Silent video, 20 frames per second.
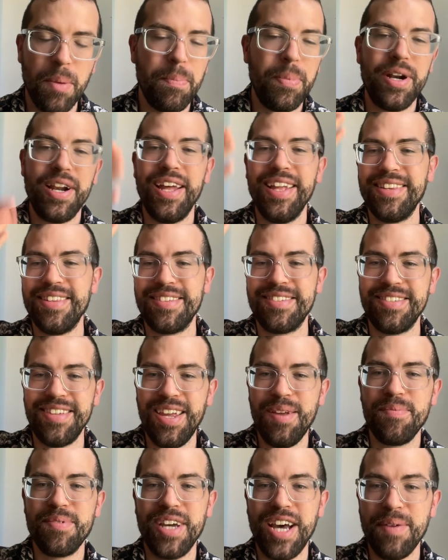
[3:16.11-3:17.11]
But at the
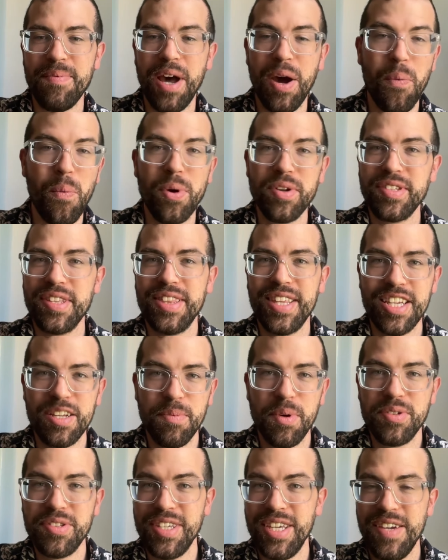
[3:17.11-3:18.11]
same time, I wasn't thinking
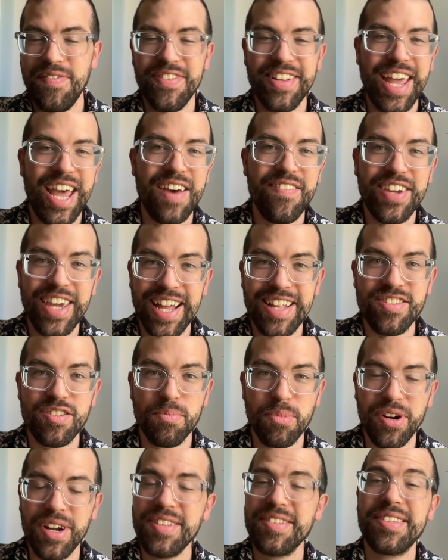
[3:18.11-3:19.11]
about even having Enzo
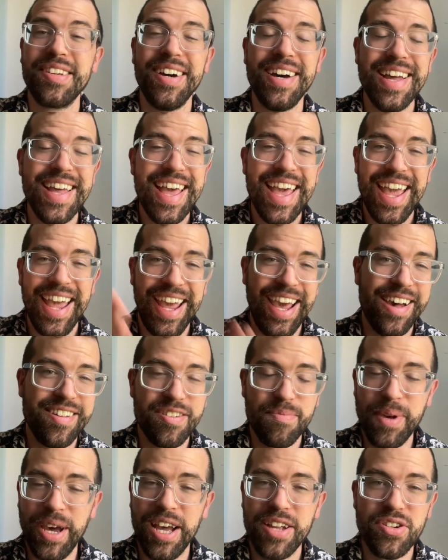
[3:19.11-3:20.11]
Maresca as a
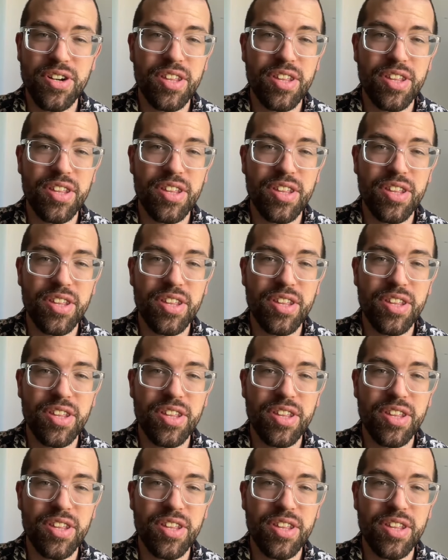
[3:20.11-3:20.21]
manager.